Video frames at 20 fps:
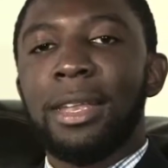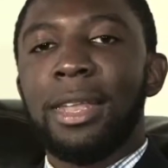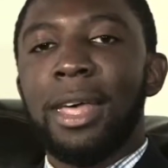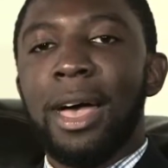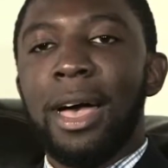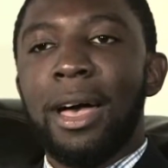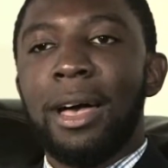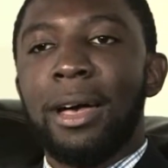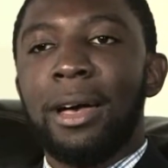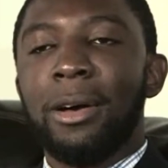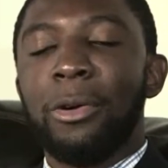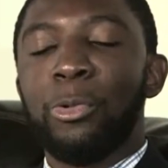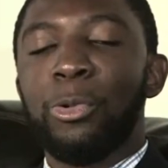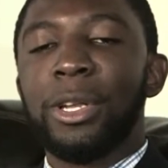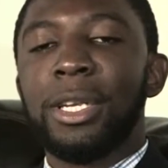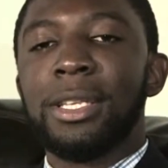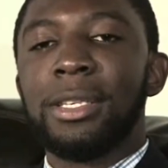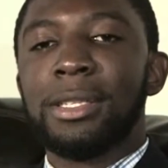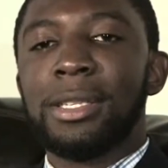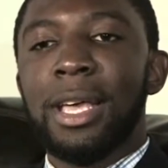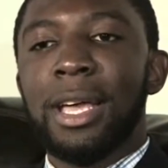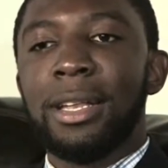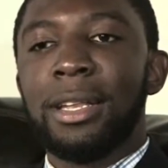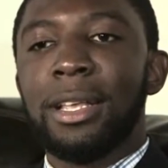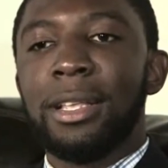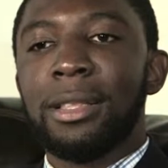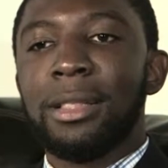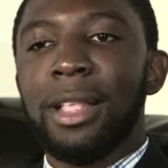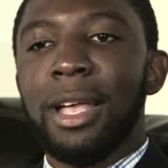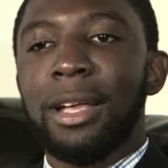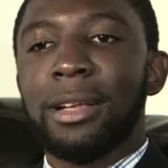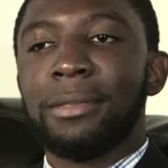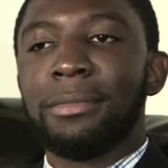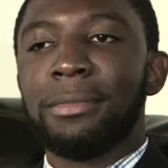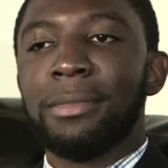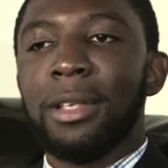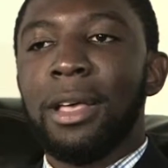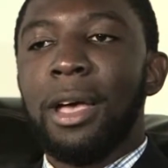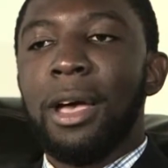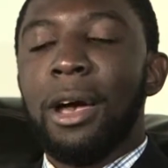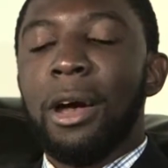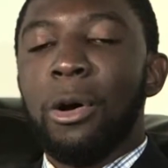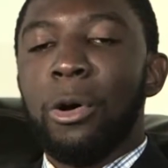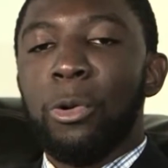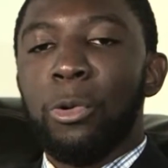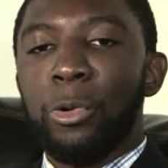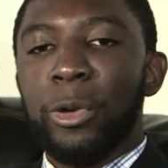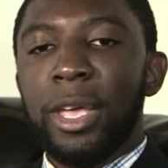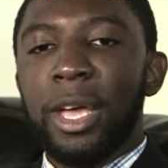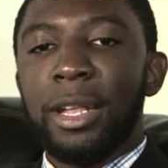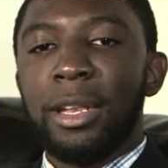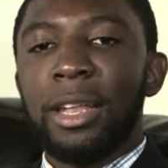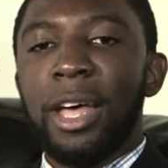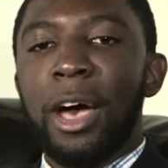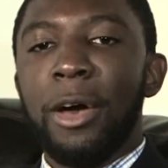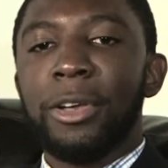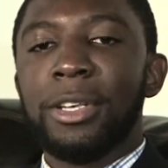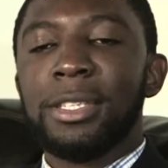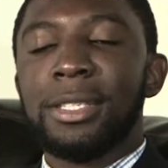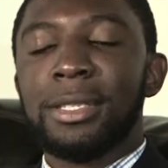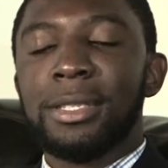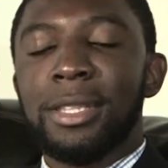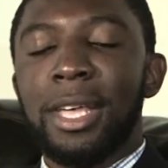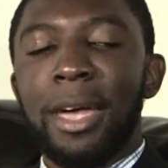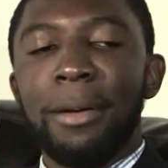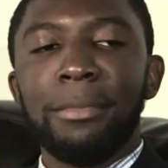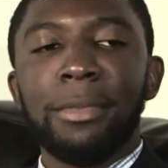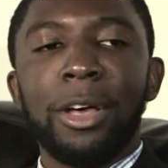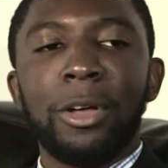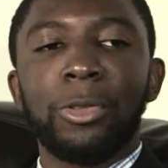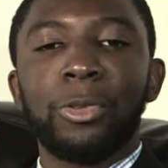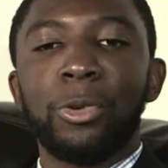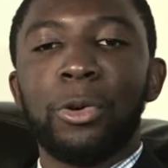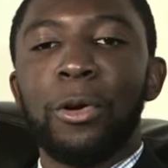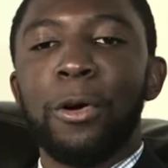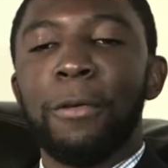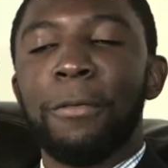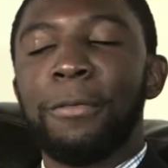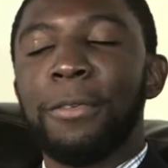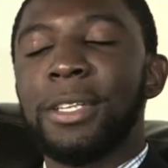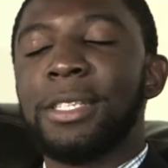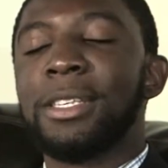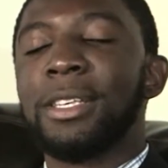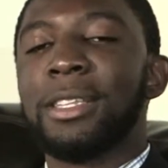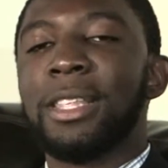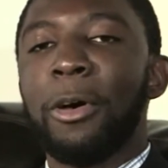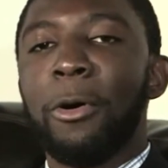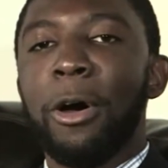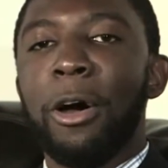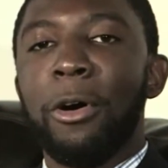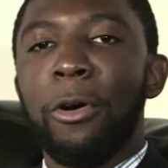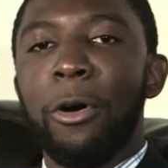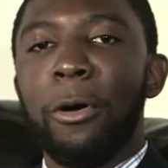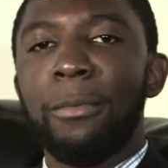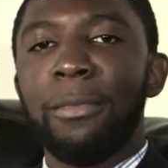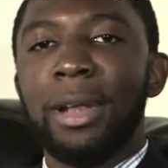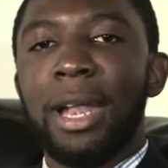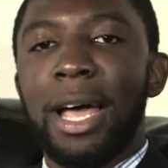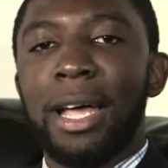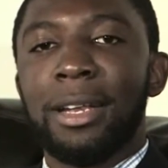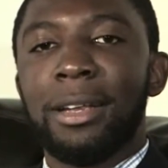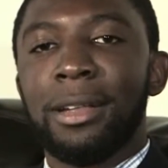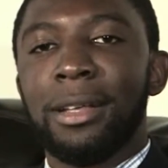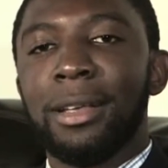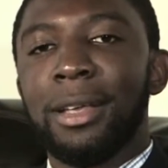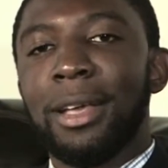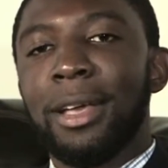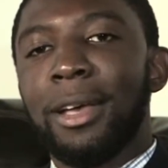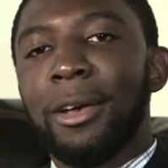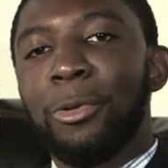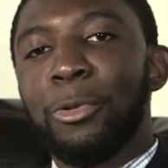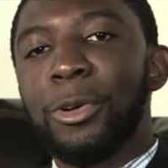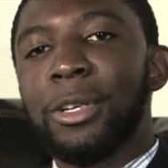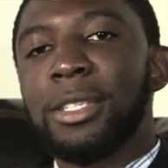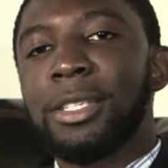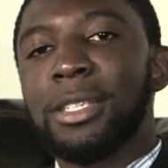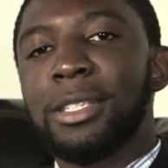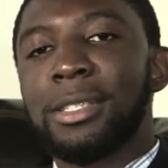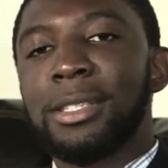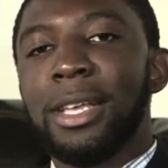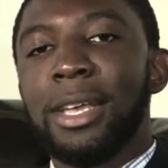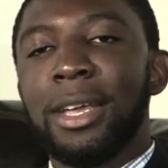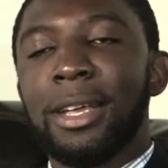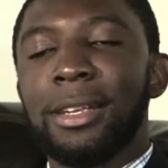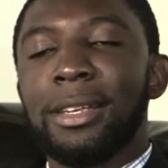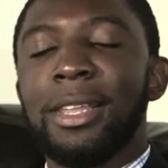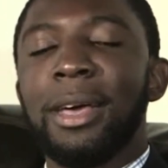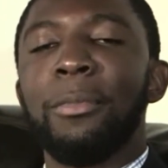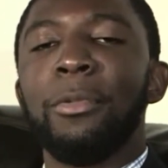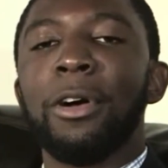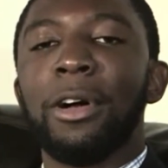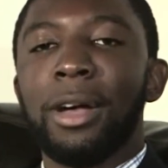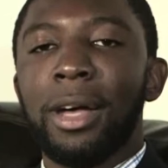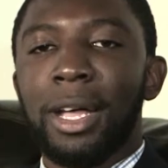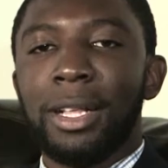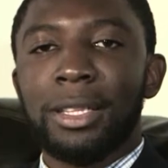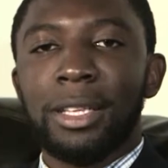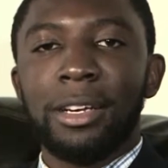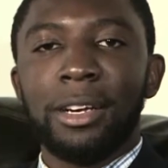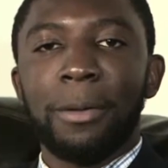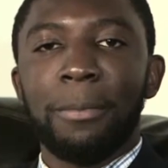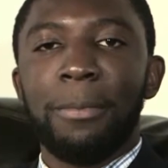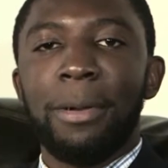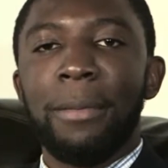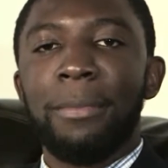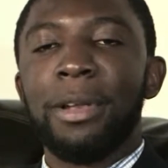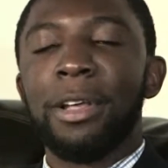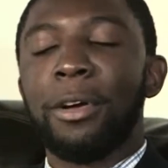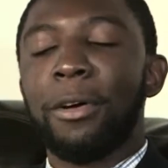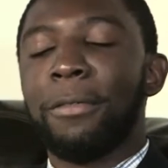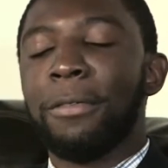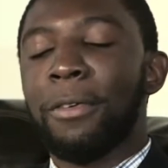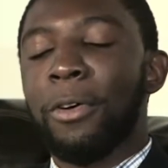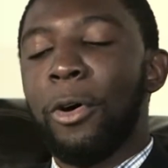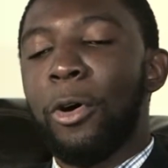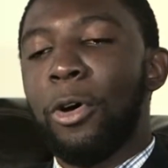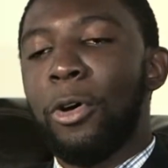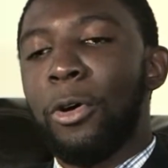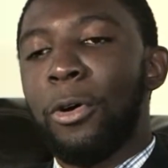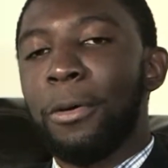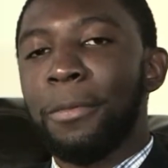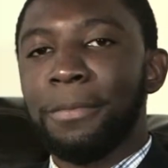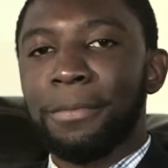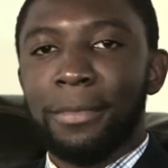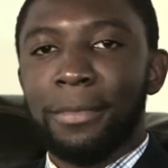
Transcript: and we decided that it's time now to go visit our homeland, which is the Democratic Republic of Congo.